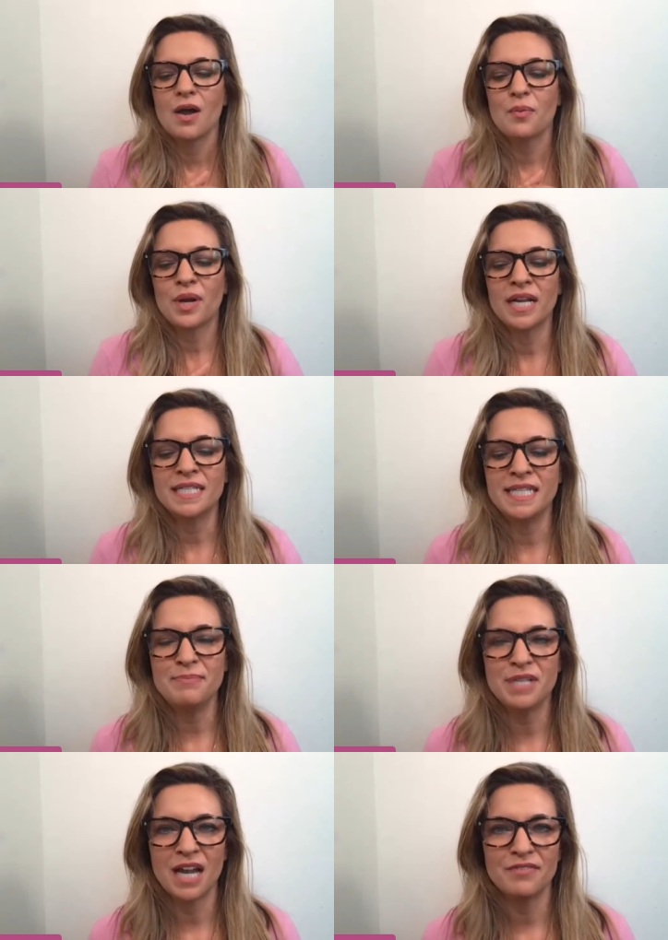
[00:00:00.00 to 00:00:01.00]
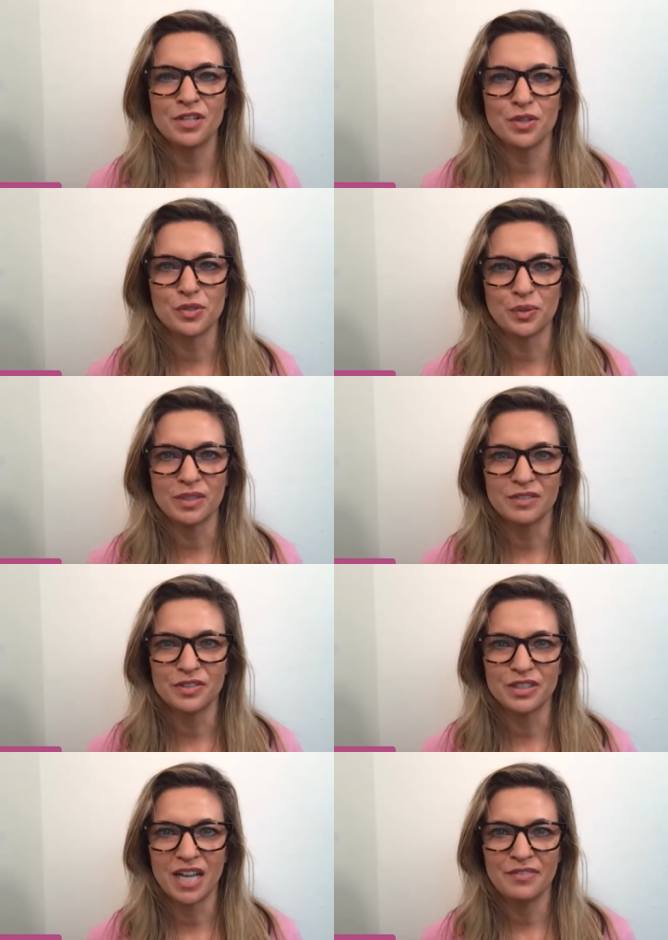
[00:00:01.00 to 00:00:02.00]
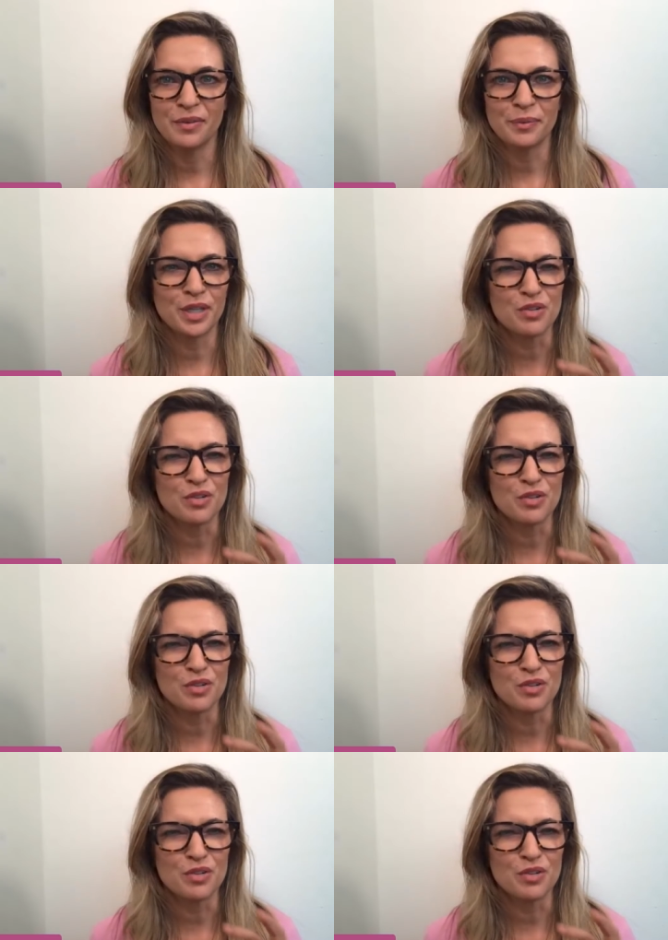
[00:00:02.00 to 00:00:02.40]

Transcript: We're going to deep dive into the soil of your life and we're going